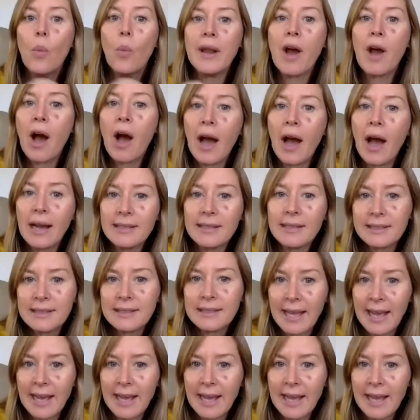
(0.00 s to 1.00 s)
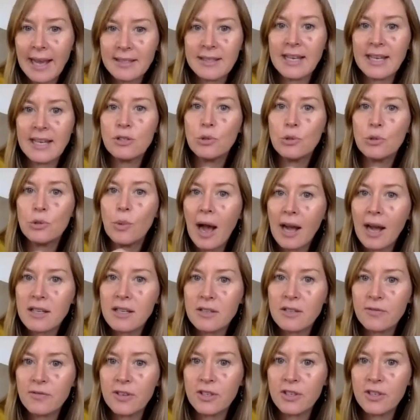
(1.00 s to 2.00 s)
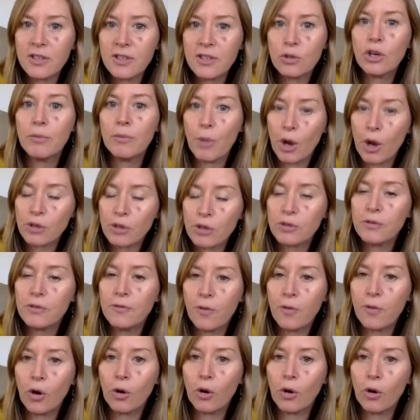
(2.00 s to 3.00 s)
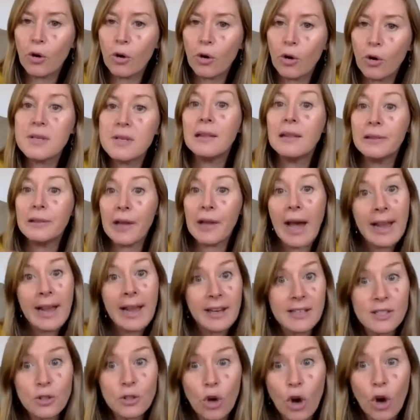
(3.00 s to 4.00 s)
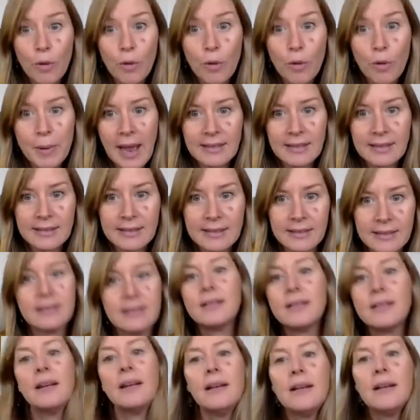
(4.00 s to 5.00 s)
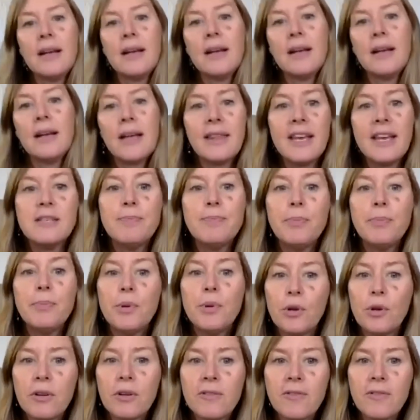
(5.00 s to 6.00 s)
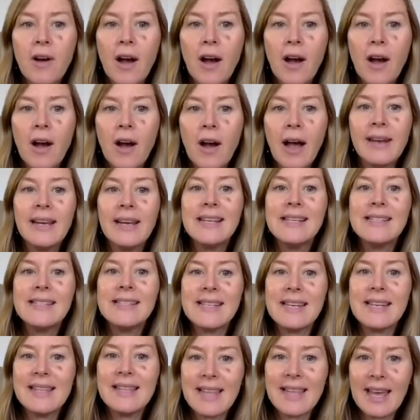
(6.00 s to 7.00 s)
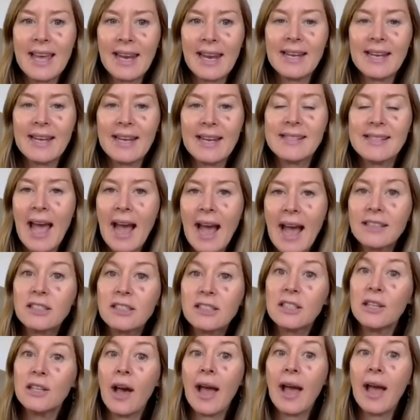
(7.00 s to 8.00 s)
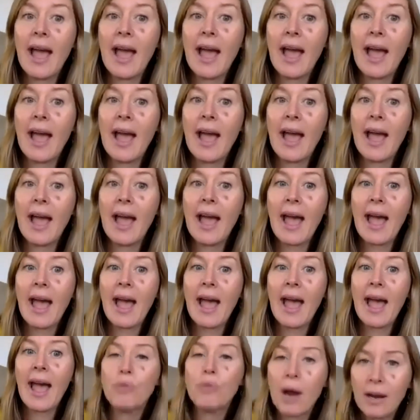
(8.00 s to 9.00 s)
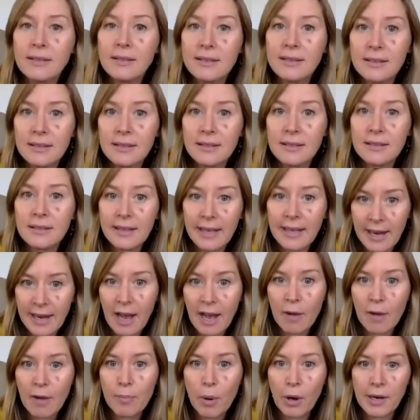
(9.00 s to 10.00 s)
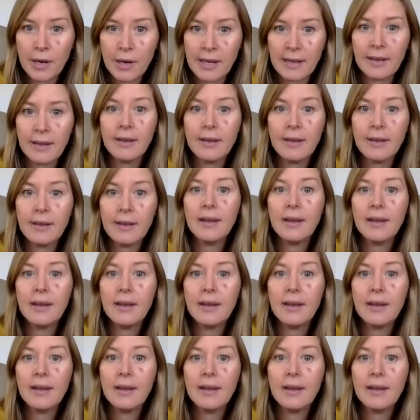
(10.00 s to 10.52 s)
When isolated into artificial commercial forms like ascorbic acid, these purified synthetics act like drugs in our body.